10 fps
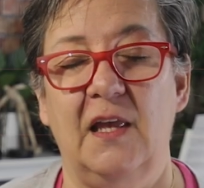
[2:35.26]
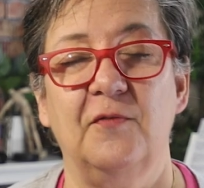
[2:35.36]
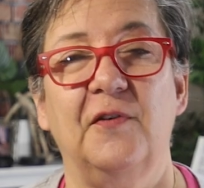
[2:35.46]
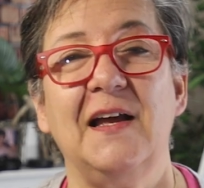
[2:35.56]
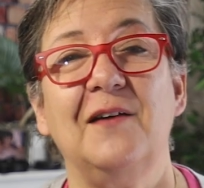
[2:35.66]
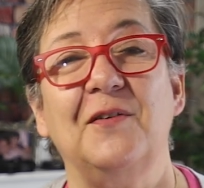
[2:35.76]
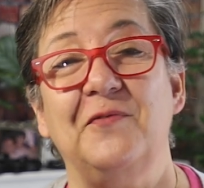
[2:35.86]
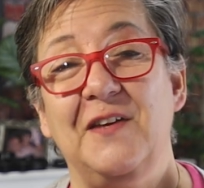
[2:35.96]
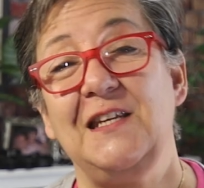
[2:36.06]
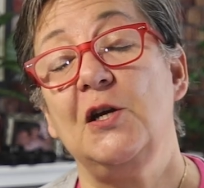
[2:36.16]
If I have a
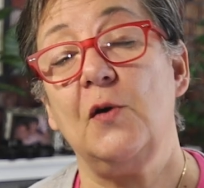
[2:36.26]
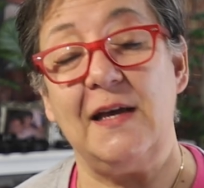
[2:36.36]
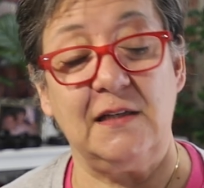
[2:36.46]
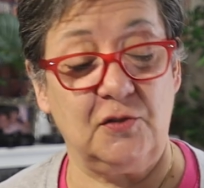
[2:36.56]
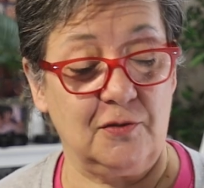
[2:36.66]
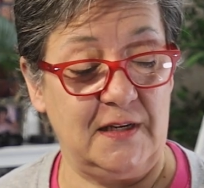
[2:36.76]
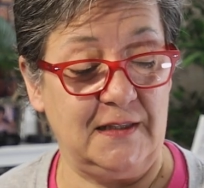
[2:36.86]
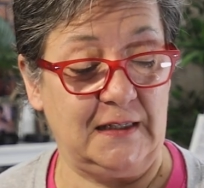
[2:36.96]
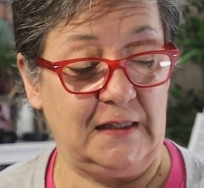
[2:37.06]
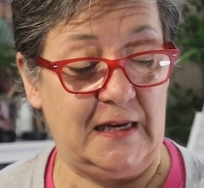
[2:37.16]
video editor
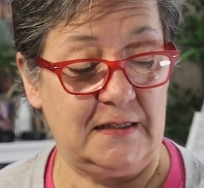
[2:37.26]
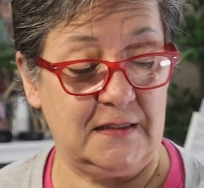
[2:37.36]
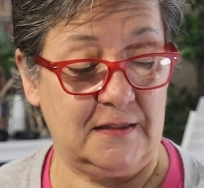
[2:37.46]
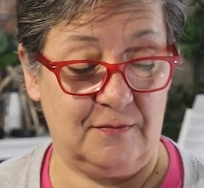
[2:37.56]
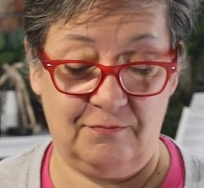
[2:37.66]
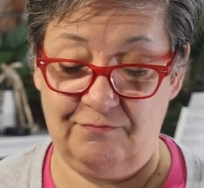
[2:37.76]
in the class,